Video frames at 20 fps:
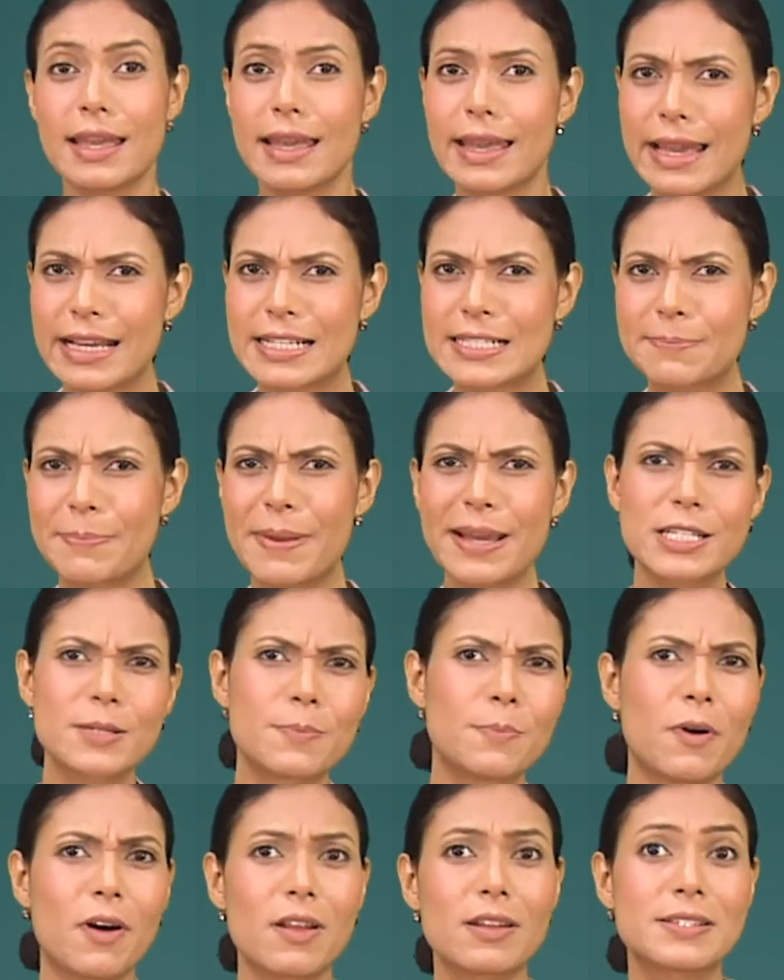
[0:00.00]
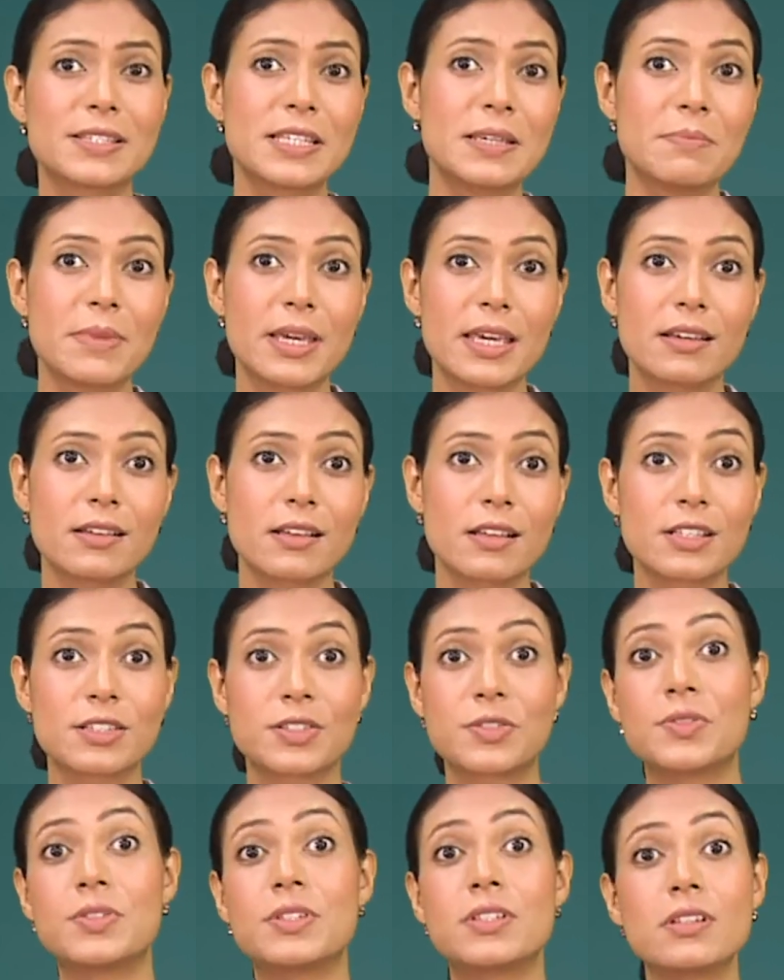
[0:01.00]
expect policymakers
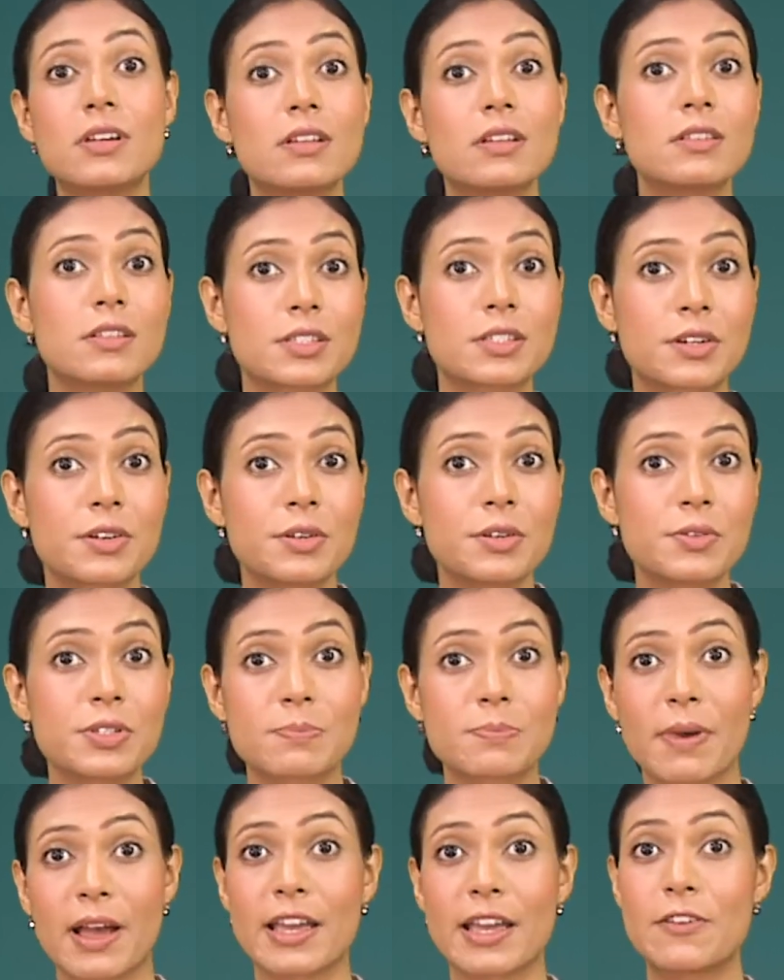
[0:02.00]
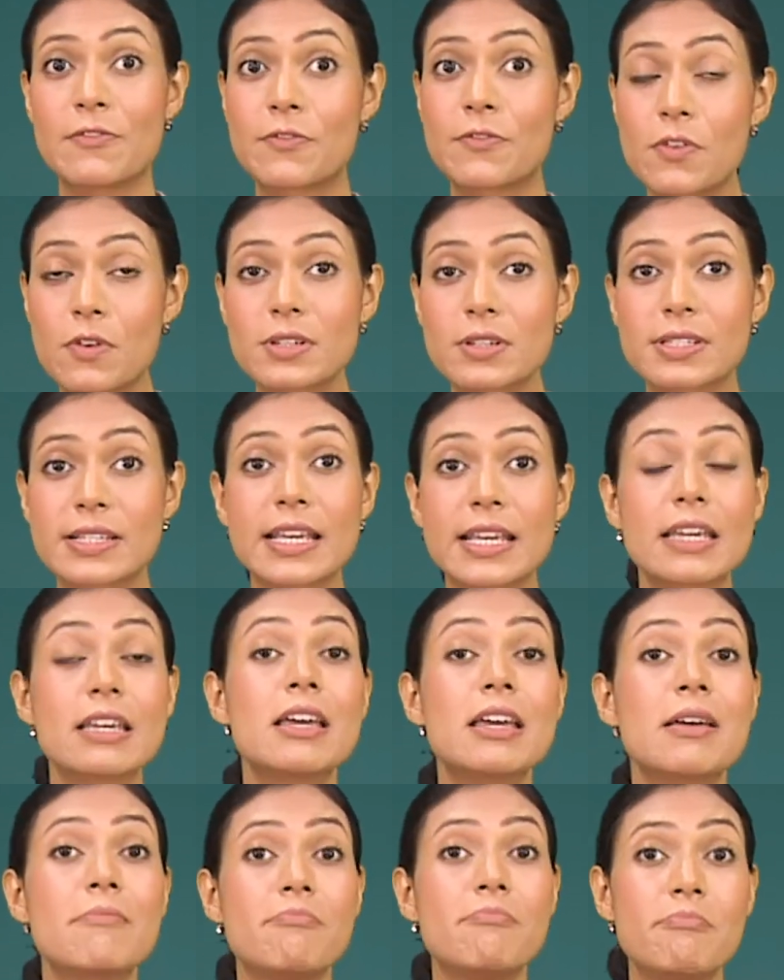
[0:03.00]
to turn the screws by enforcing
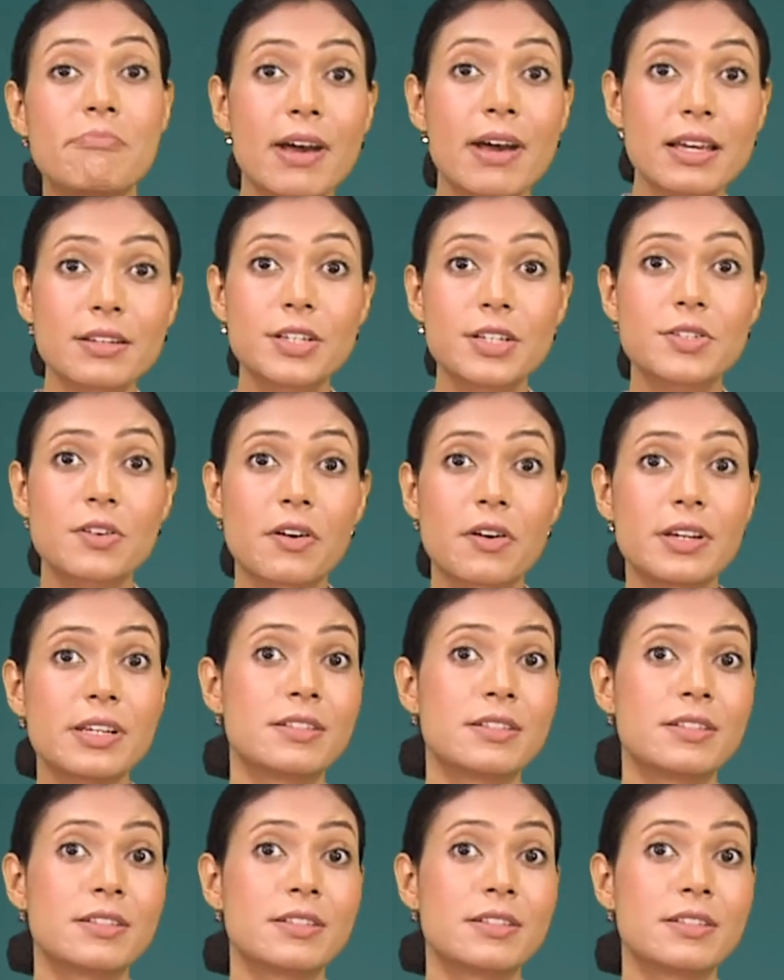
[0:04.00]
mandatory